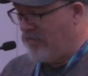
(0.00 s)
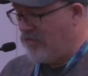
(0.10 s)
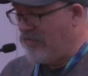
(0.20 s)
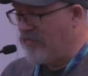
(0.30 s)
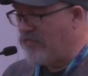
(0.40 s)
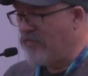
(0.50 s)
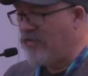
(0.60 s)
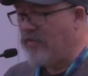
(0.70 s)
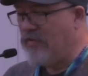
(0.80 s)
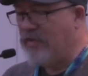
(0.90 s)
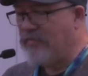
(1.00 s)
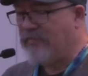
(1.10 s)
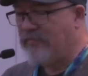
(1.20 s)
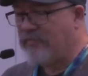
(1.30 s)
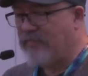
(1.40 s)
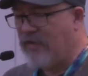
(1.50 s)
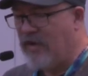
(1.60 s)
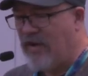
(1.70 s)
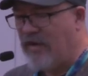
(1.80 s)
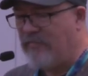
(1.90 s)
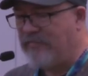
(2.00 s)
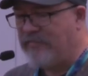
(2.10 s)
convince them to do it. Um,